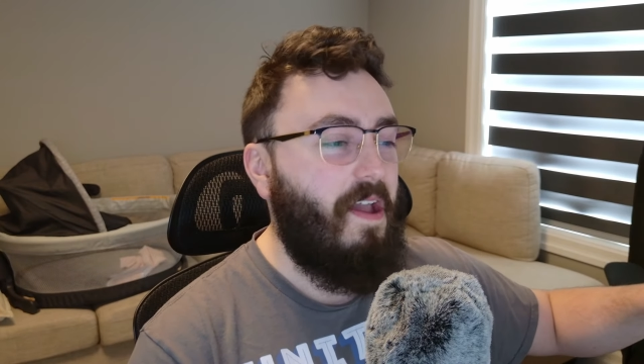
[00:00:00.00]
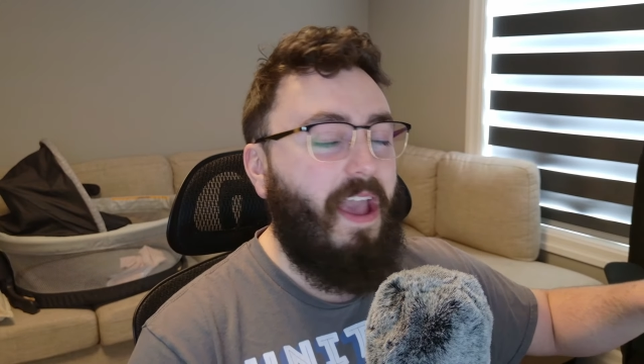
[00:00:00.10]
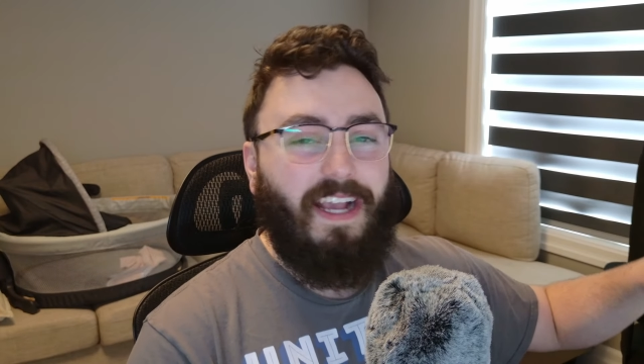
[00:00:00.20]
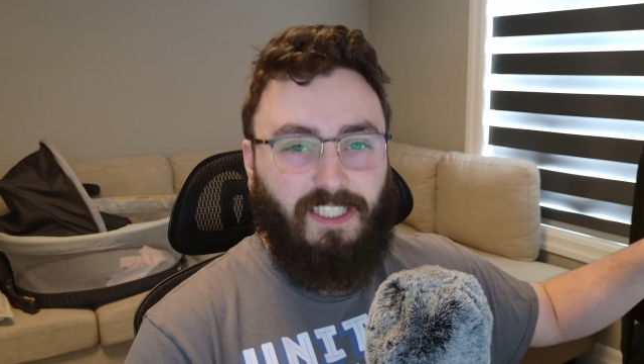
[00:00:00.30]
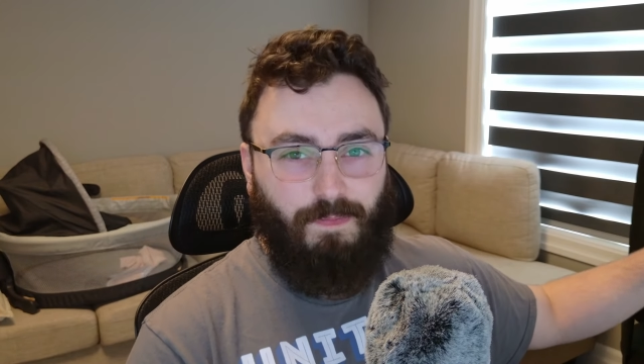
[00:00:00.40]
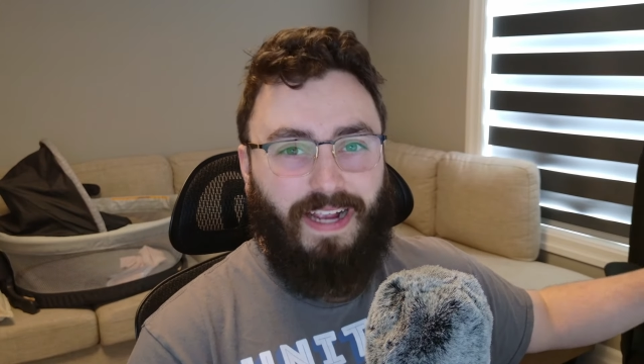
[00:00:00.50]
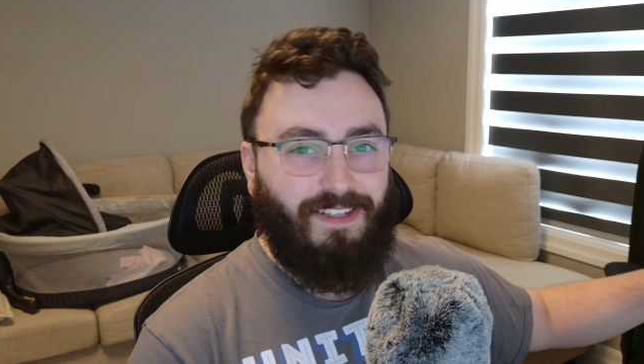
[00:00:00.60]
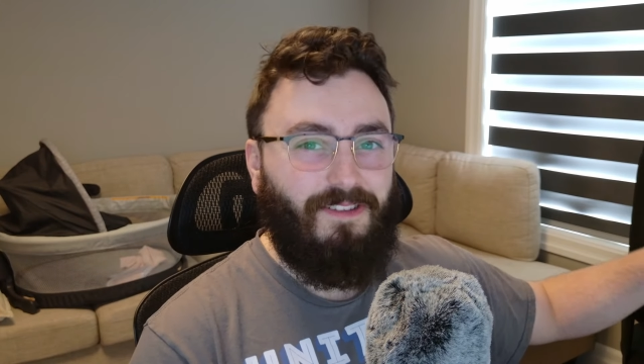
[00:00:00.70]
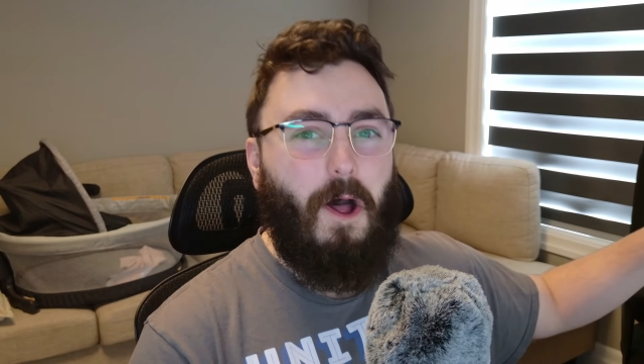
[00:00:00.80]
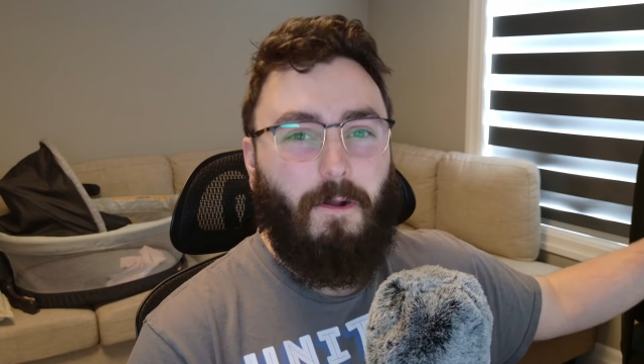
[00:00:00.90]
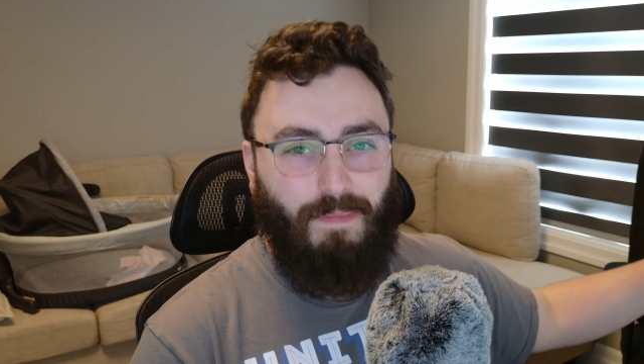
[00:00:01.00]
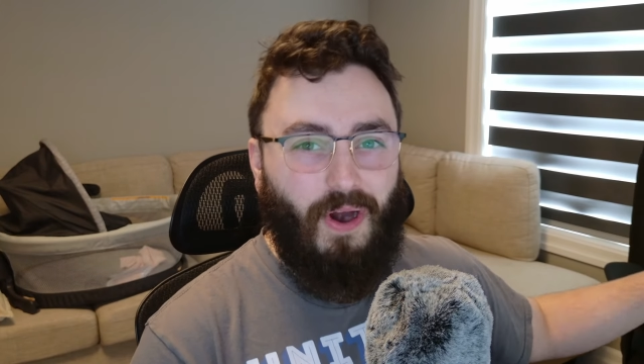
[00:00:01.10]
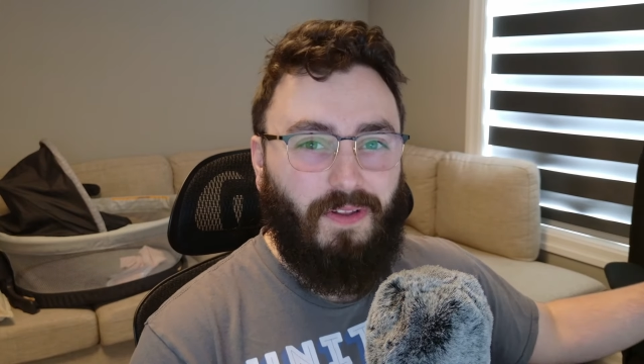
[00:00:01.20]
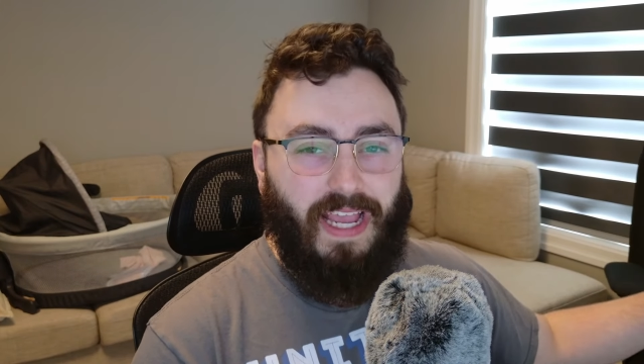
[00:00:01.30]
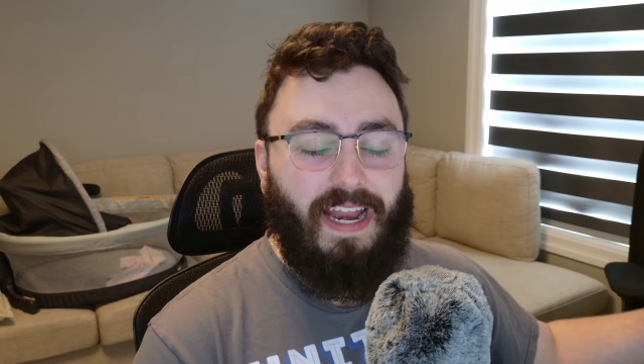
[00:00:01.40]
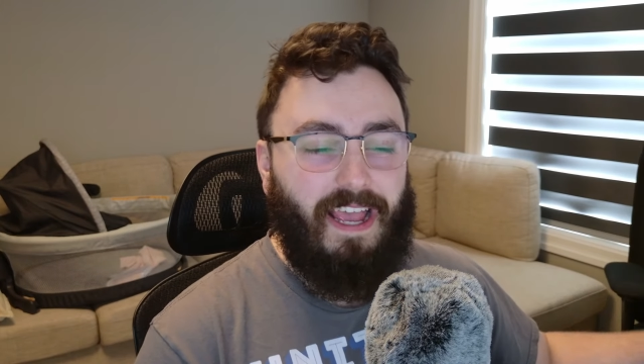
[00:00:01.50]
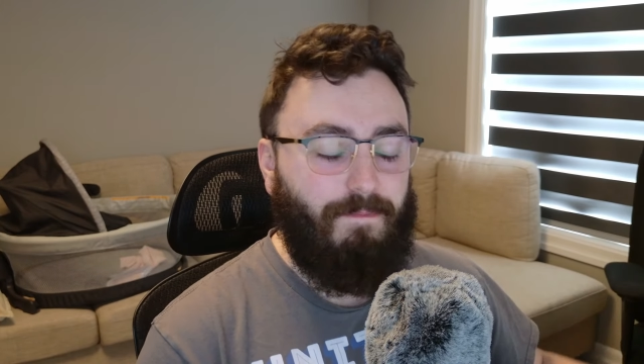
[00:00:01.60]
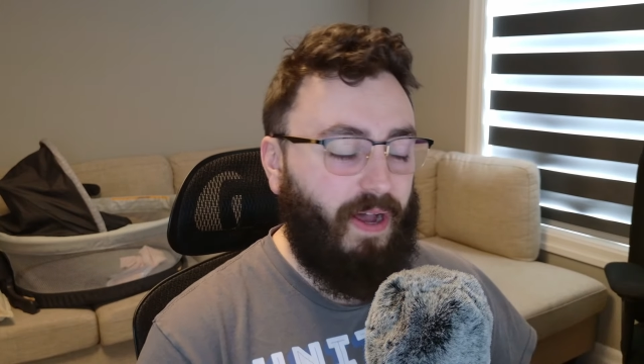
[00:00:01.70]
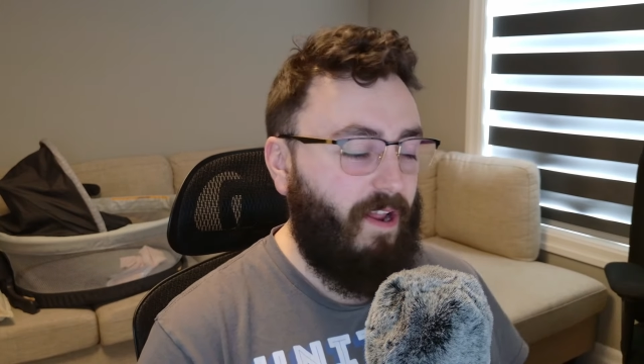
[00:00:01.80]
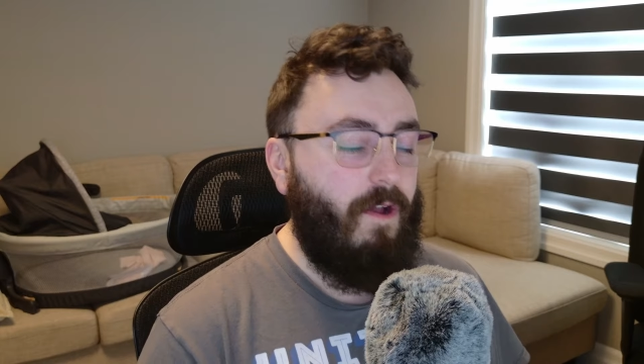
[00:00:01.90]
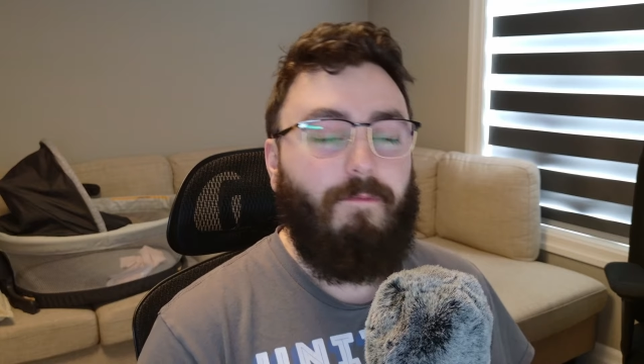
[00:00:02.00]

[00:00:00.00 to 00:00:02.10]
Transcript: expect a long parlay to hit, but